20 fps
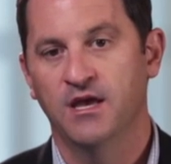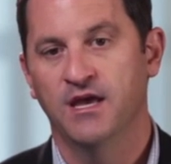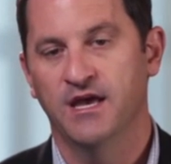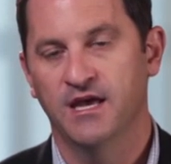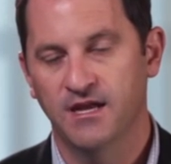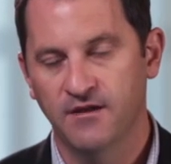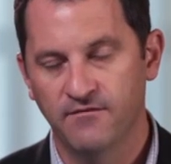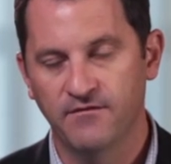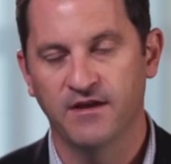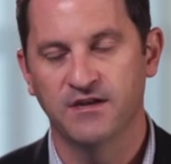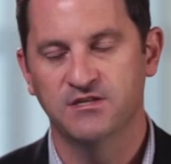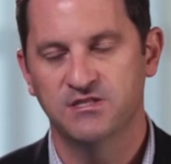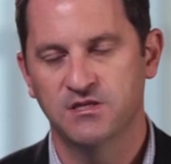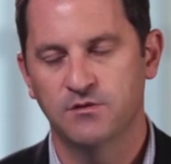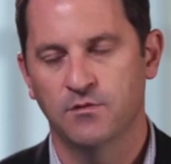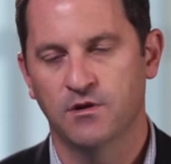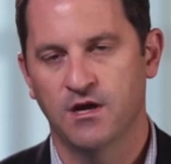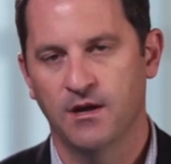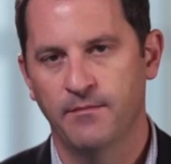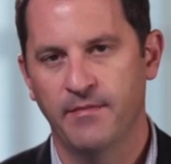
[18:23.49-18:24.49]
It
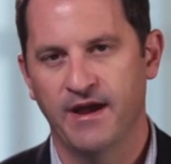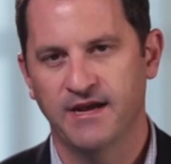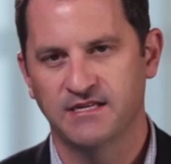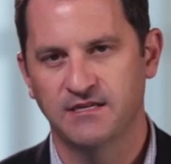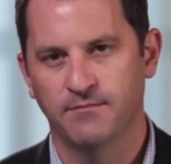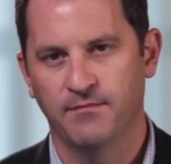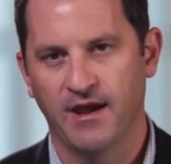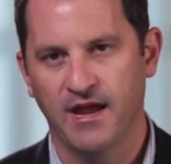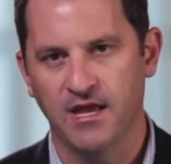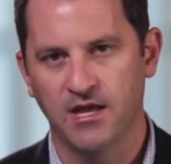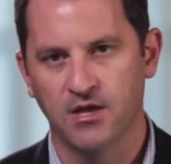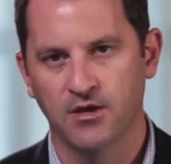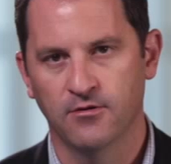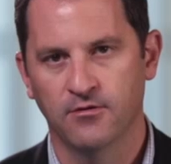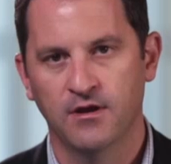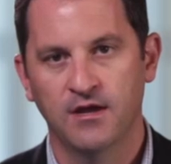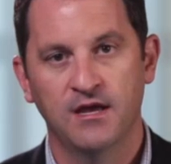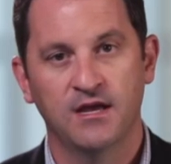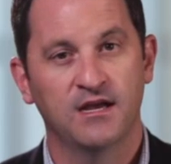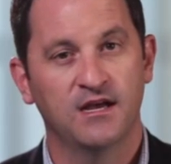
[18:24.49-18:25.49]
eventually will come back to bite
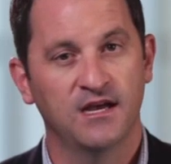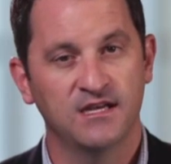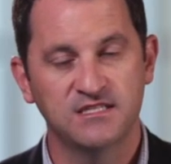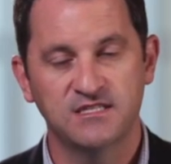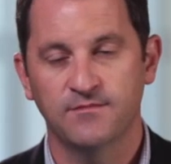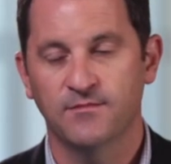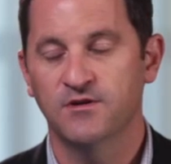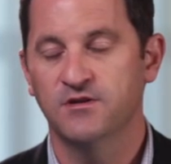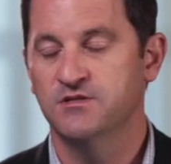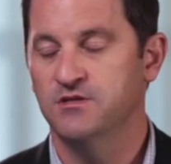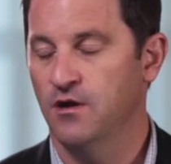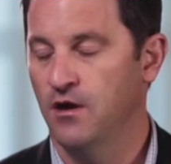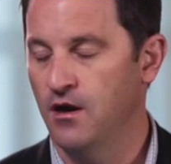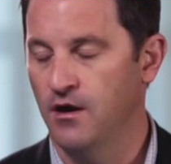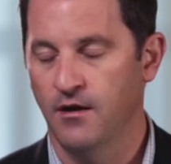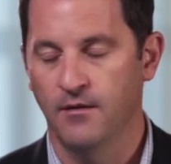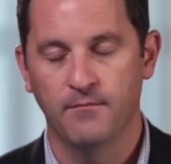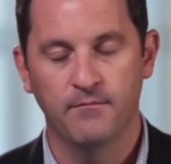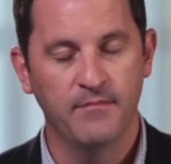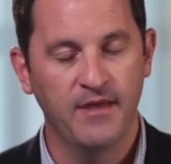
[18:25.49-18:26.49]
you. Customers
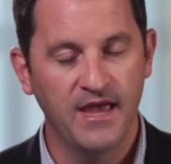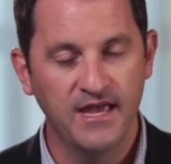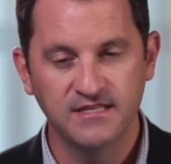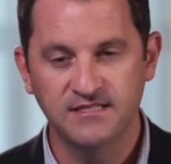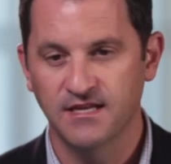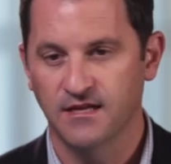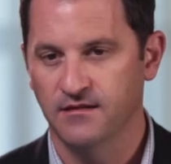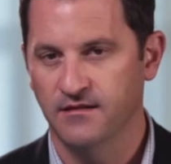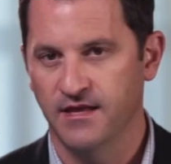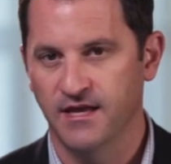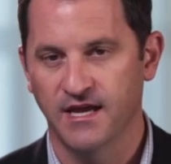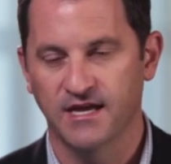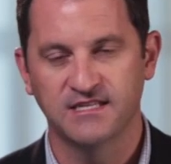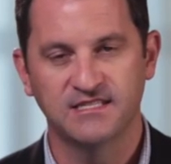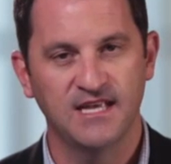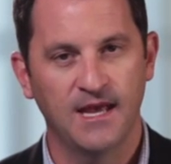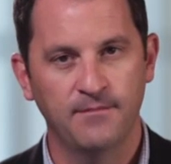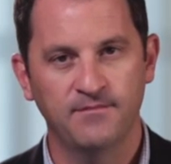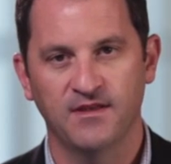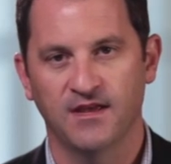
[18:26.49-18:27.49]
are amazingly
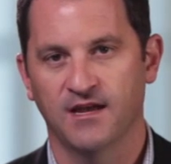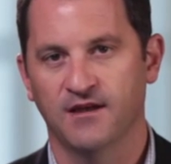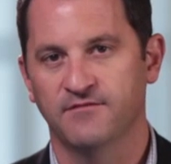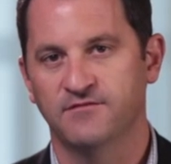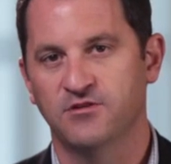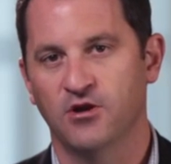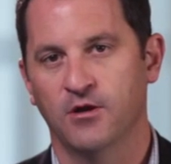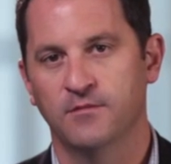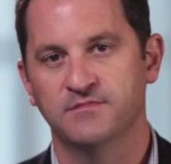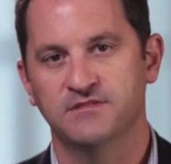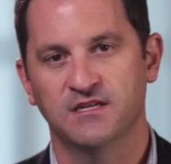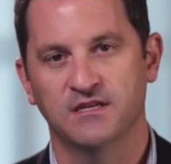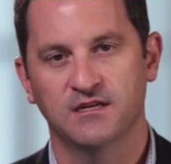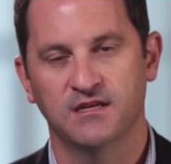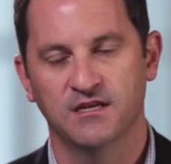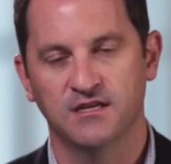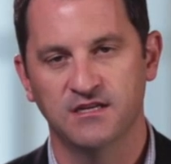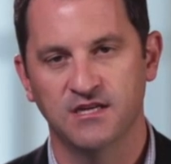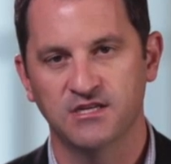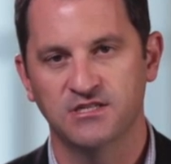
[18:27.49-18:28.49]
accepting of terms and
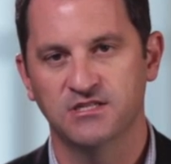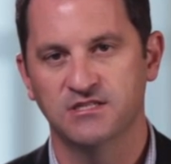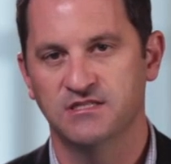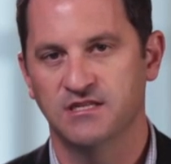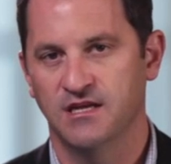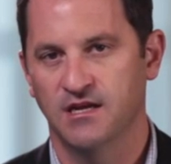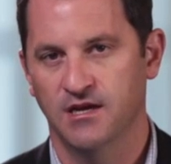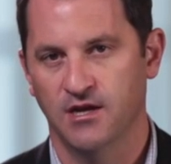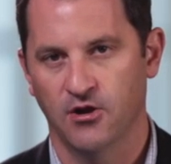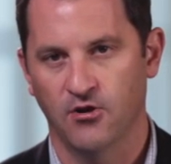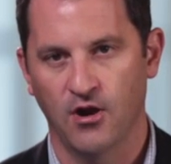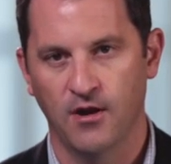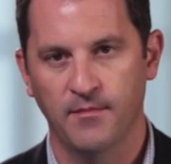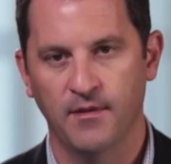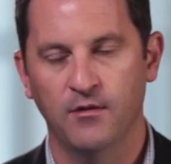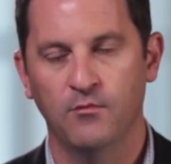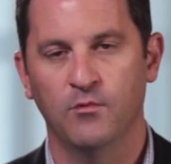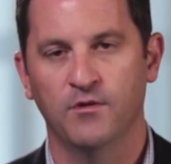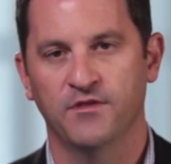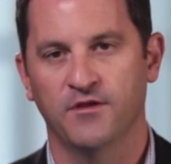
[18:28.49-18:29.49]
conditions in an
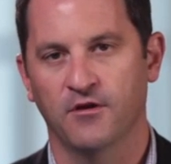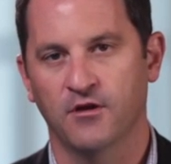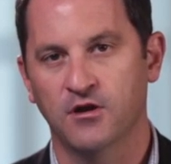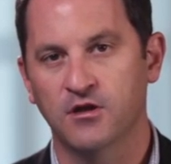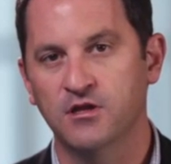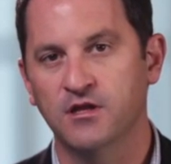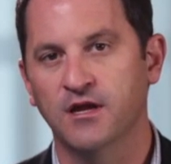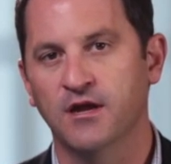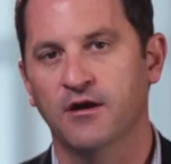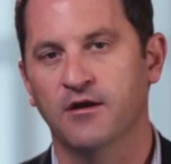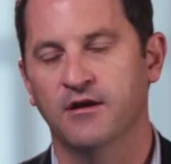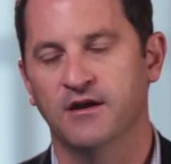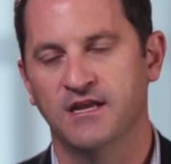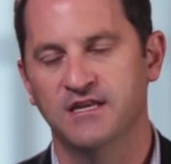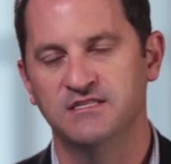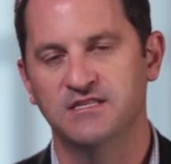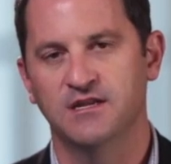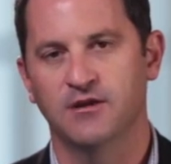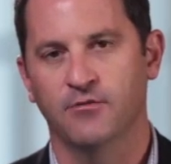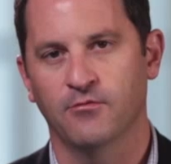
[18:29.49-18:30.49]
agreement when they're clear and
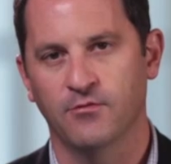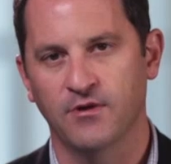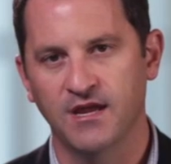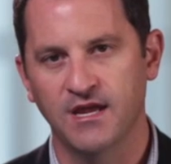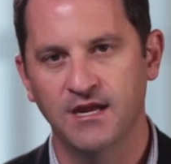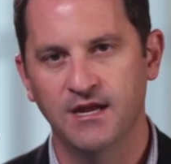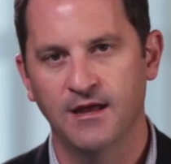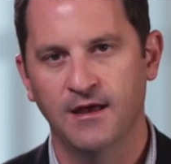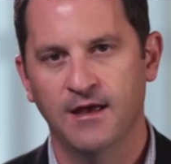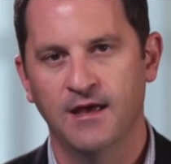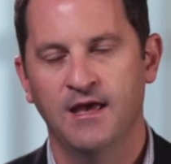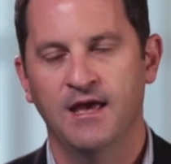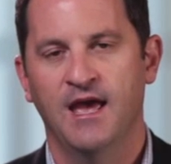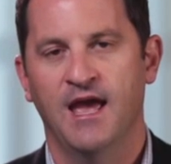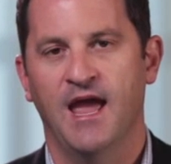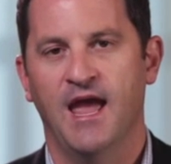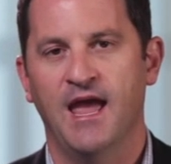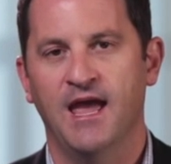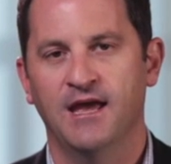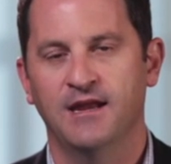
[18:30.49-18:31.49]
easy to read,
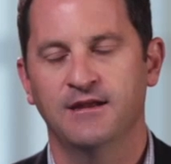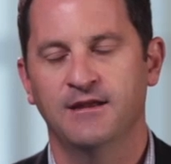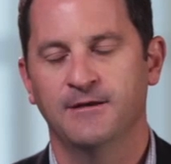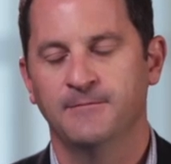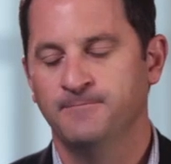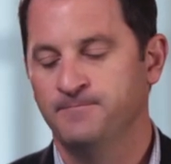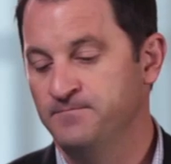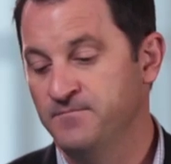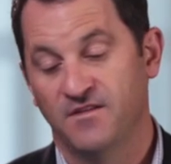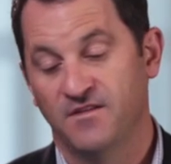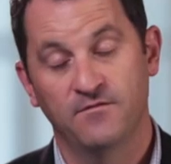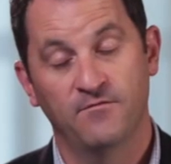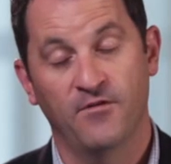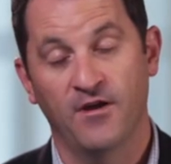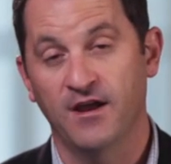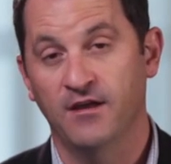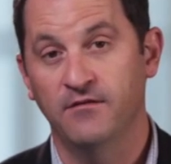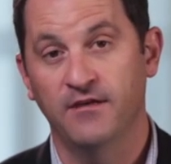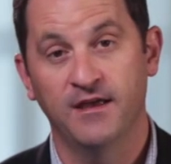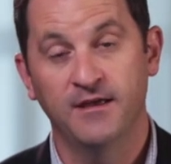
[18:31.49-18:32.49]
and
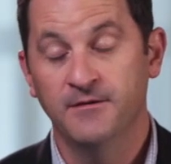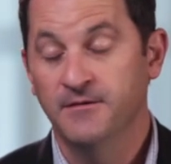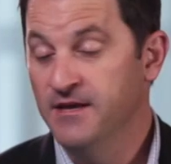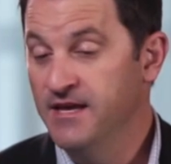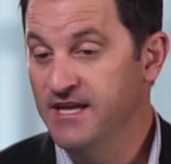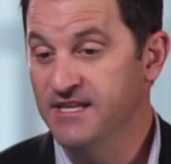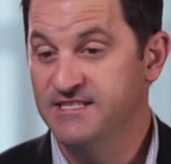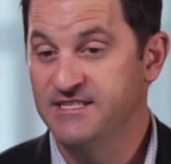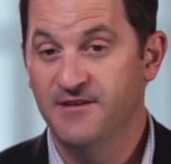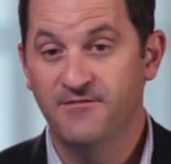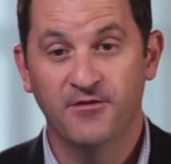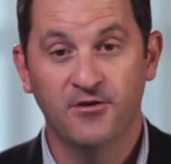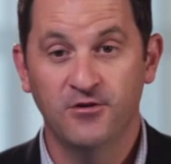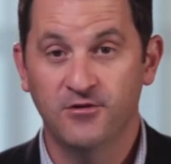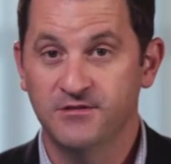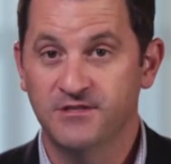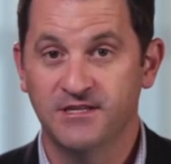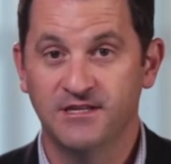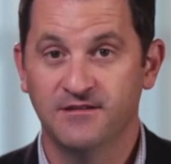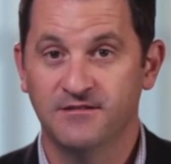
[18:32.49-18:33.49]
frankly, it's
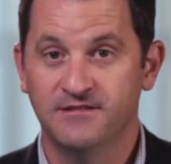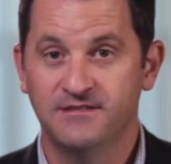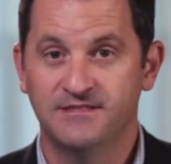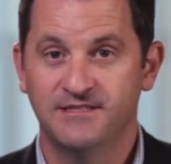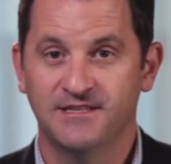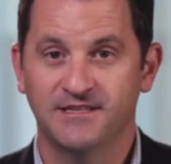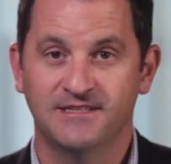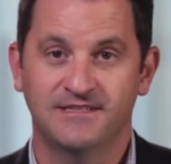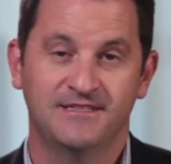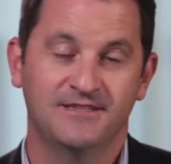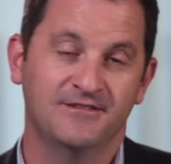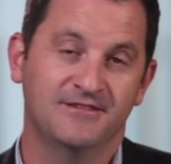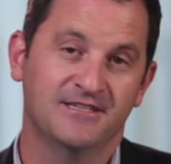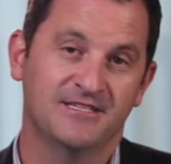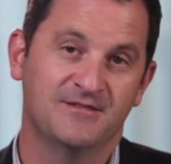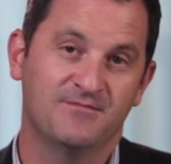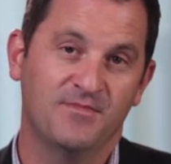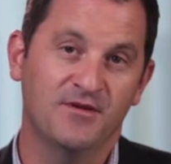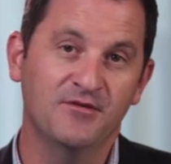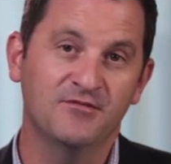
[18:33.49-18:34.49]
difficult to
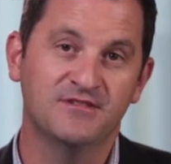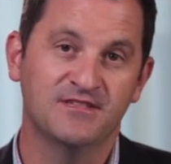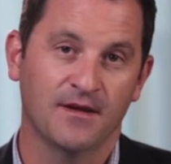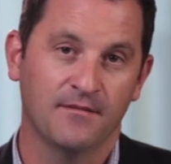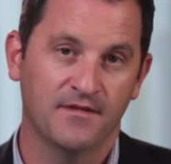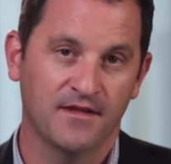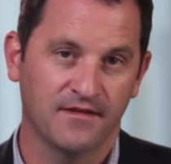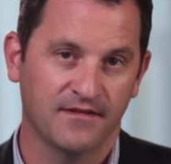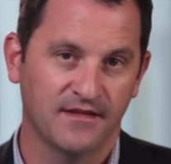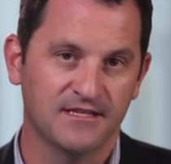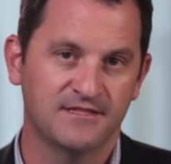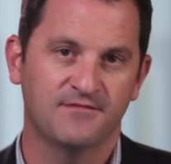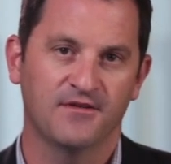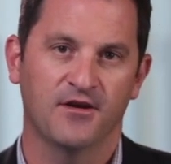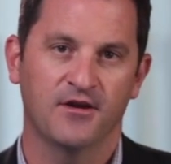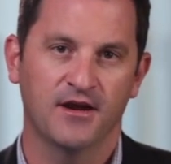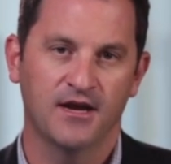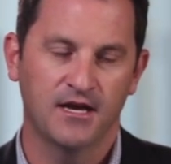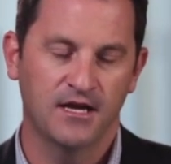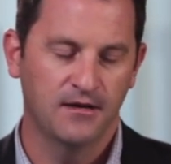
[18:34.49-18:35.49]
dispute something that's
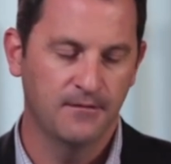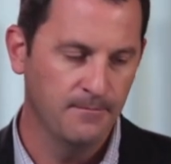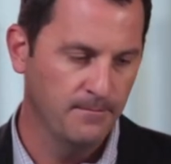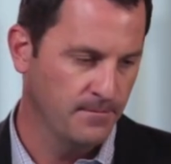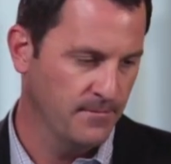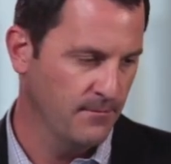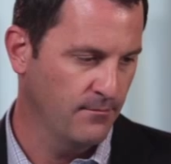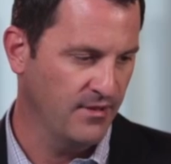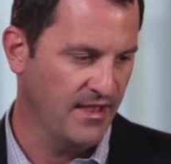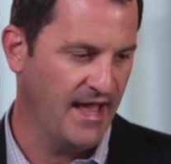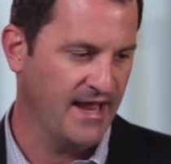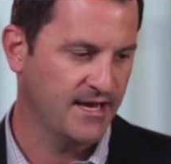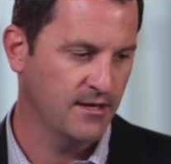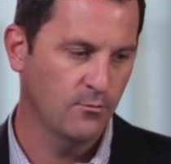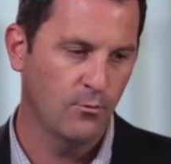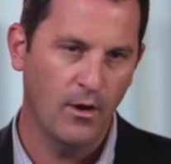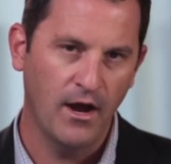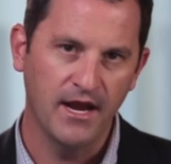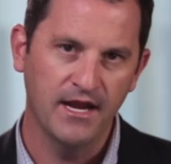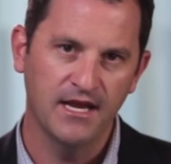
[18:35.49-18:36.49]
very black
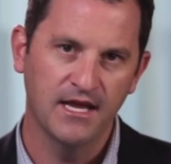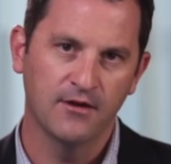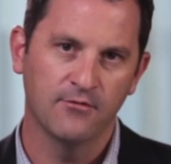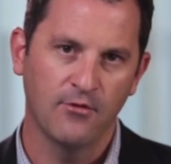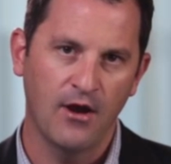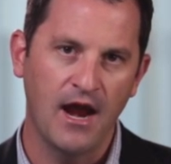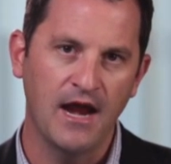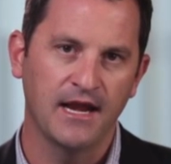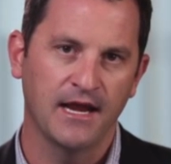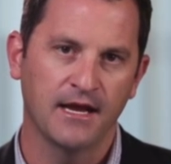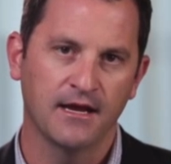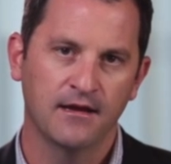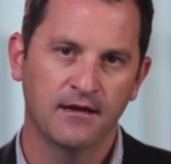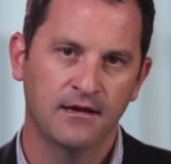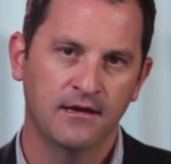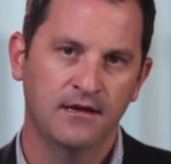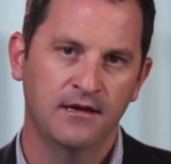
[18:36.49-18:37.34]
and white in writing.